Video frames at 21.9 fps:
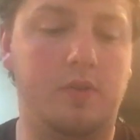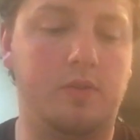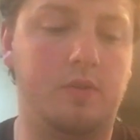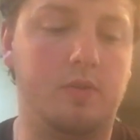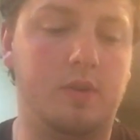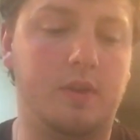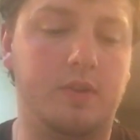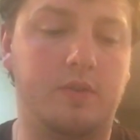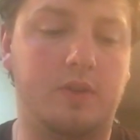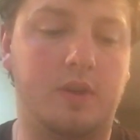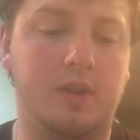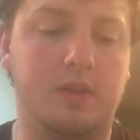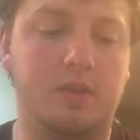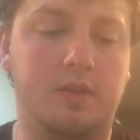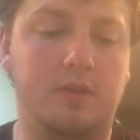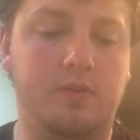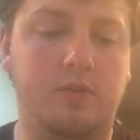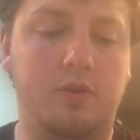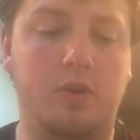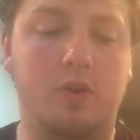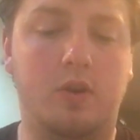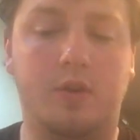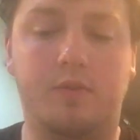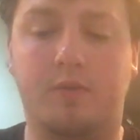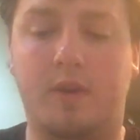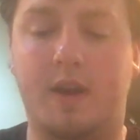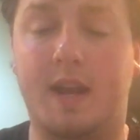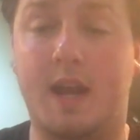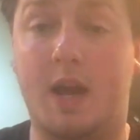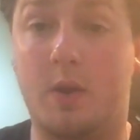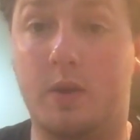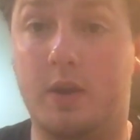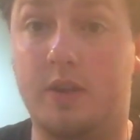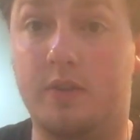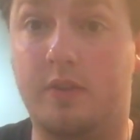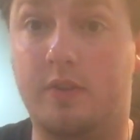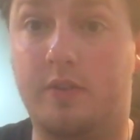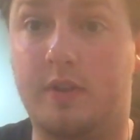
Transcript: so let's get this turned on. Right now it is